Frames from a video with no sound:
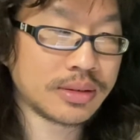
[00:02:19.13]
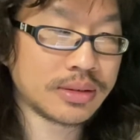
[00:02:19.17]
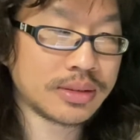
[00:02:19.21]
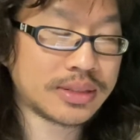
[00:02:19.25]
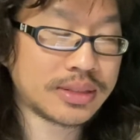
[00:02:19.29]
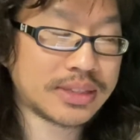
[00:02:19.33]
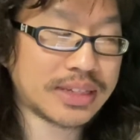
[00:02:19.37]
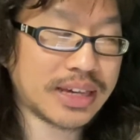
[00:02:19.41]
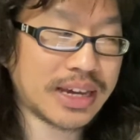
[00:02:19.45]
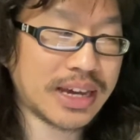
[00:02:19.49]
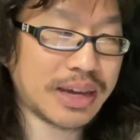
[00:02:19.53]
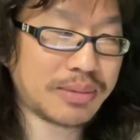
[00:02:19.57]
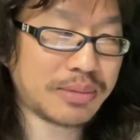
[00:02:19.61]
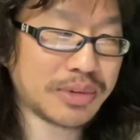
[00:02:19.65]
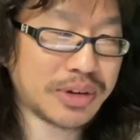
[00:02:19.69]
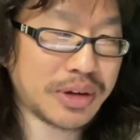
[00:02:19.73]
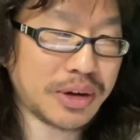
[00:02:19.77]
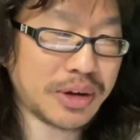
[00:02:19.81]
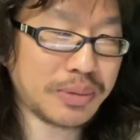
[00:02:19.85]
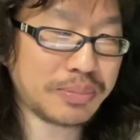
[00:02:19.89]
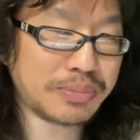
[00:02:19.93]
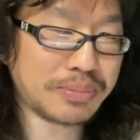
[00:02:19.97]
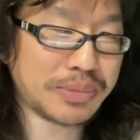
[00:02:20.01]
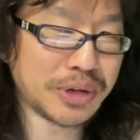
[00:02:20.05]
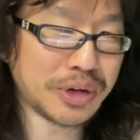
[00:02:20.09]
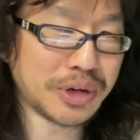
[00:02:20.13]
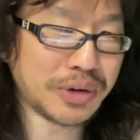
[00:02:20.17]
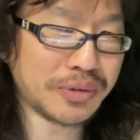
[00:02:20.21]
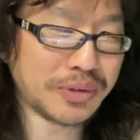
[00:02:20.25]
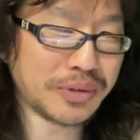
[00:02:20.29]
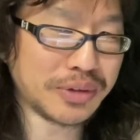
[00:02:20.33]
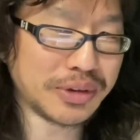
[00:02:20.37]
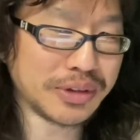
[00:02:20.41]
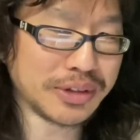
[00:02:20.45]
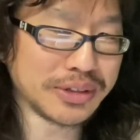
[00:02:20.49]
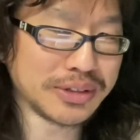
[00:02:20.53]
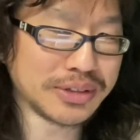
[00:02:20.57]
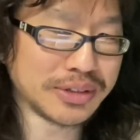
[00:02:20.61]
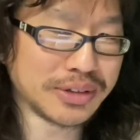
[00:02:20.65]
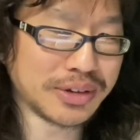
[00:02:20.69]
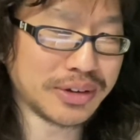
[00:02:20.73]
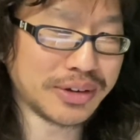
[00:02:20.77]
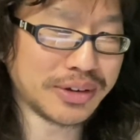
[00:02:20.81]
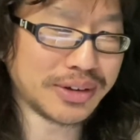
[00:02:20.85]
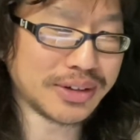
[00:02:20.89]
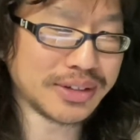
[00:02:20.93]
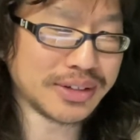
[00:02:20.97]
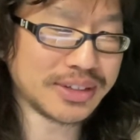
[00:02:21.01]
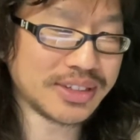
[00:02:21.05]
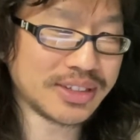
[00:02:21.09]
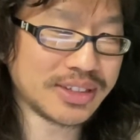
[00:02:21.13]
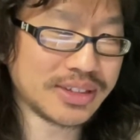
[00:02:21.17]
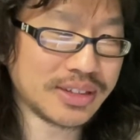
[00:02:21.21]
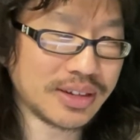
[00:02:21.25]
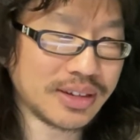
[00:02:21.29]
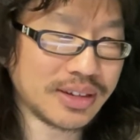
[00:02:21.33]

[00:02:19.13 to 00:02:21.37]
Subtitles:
Damn, look how beautiful this looks.